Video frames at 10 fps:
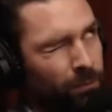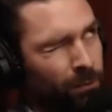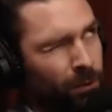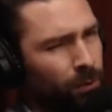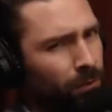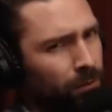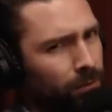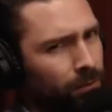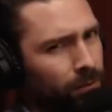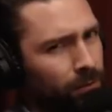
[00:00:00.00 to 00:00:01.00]
Google.
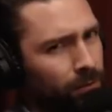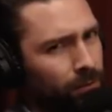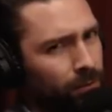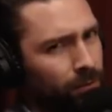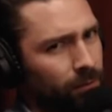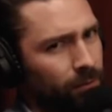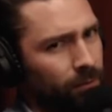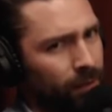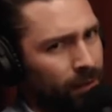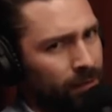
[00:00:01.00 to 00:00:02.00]

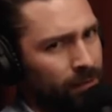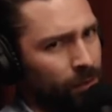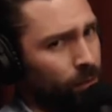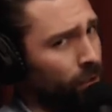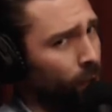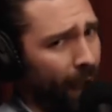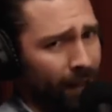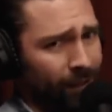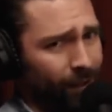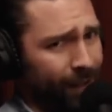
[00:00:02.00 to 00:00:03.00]
Yes. So oh, no
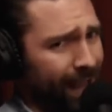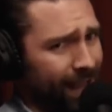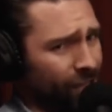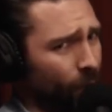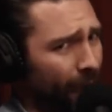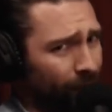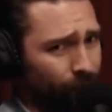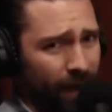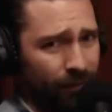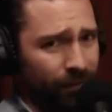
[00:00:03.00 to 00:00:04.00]
yeah, ad, yeah, yeah, yeah, yeah. No, Yo,
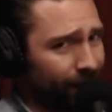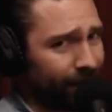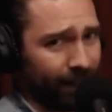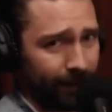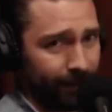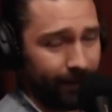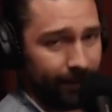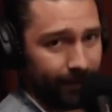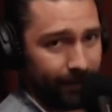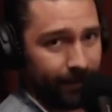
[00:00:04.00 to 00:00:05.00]
my first, nothing. my
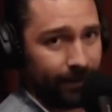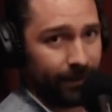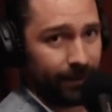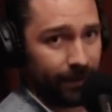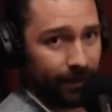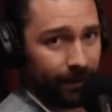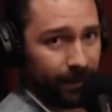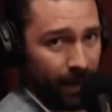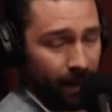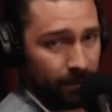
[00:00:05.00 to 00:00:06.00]
first
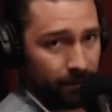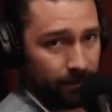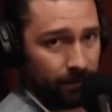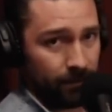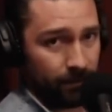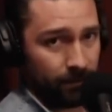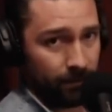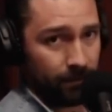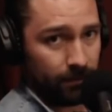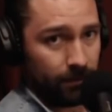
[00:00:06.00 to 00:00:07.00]
videos yeah. are
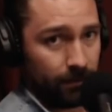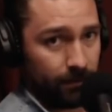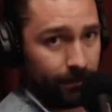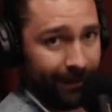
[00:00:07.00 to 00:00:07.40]
so old.